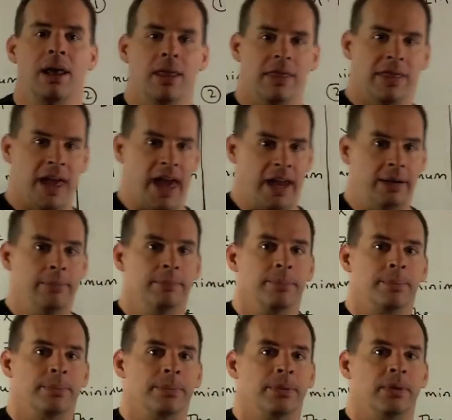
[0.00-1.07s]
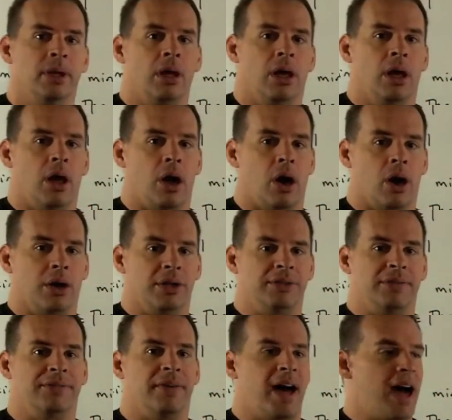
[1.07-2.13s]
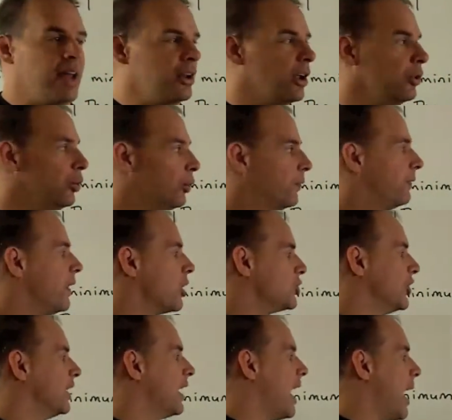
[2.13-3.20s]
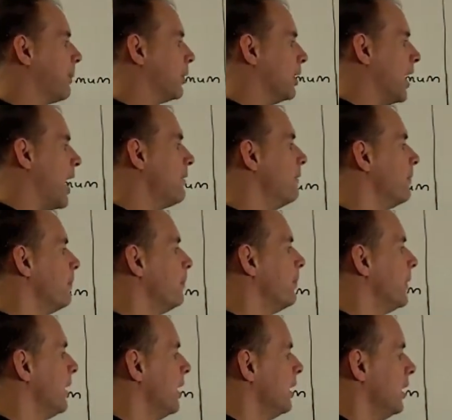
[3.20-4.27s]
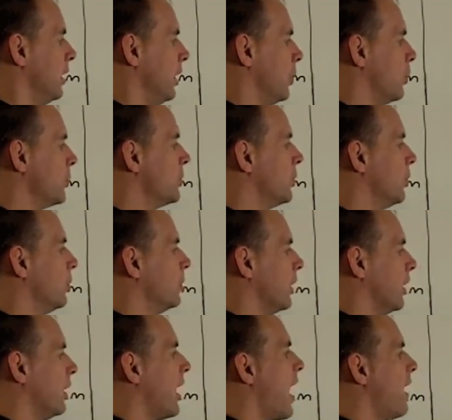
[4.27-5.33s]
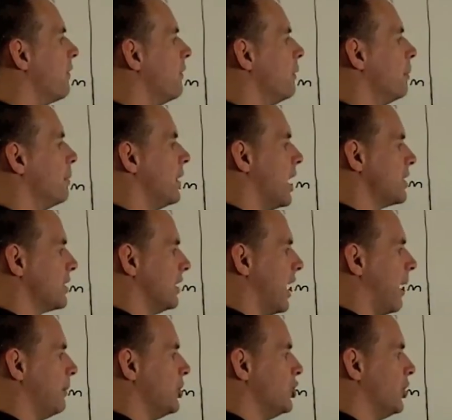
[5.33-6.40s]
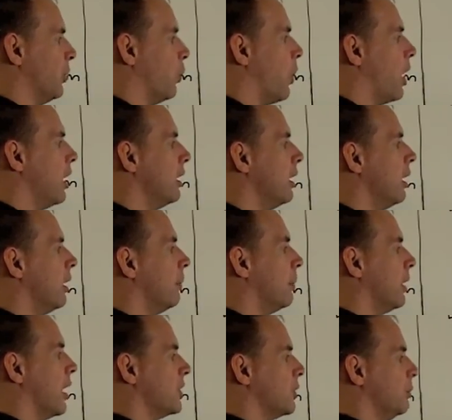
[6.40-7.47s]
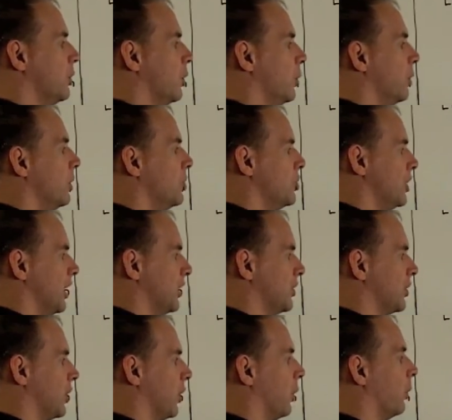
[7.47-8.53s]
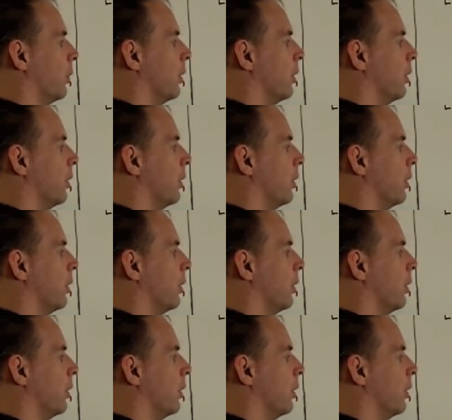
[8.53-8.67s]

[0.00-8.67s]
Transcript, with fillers: Then, I'm going to define a new function capital F equal to little f plus lambda g1 plus mu g2.